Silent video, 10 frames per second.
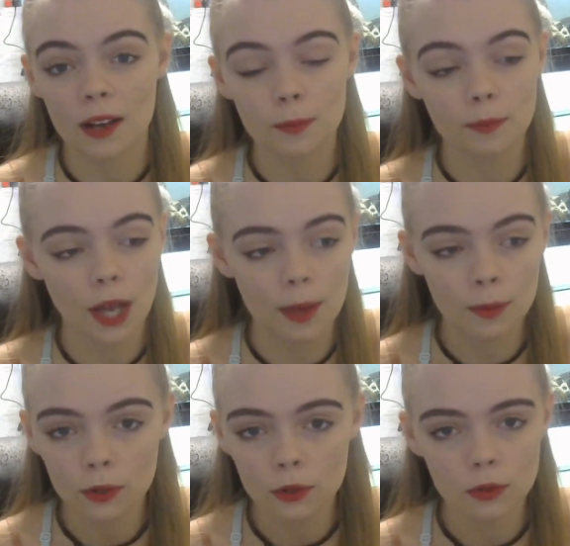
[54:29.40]

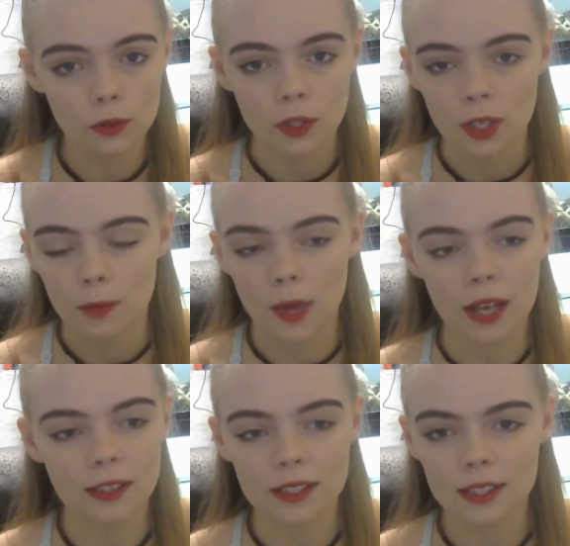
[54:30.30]
pebble,
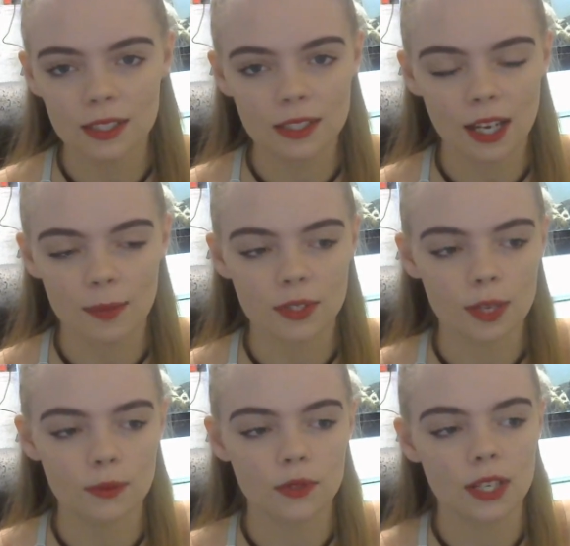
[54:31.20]
pelleted type
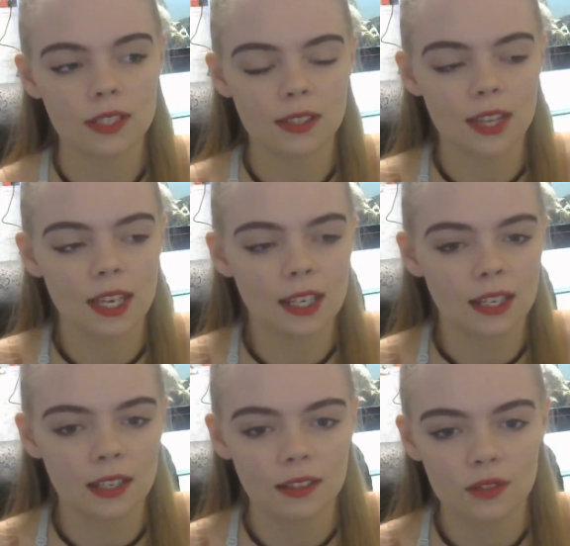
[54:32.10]
substrates that they can
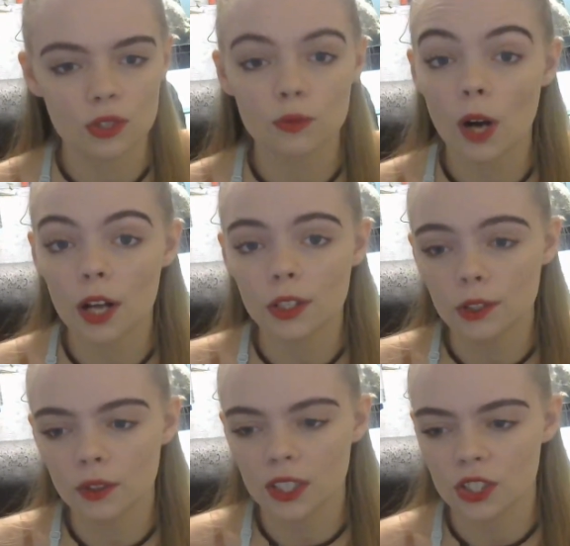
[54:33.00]

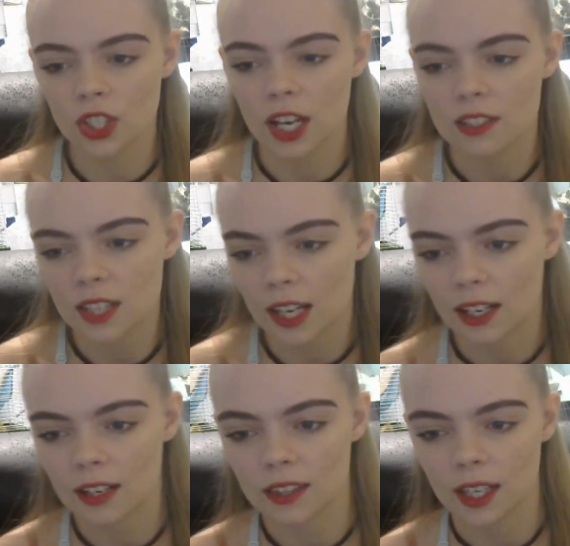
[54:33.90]
swallow, ingest, that
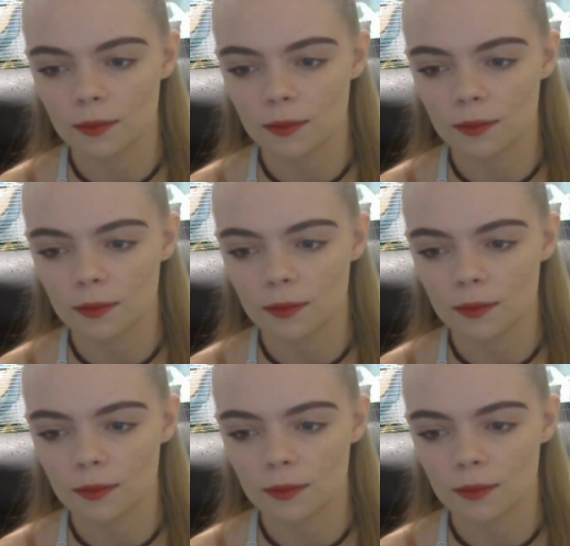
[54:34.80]
kind of thing.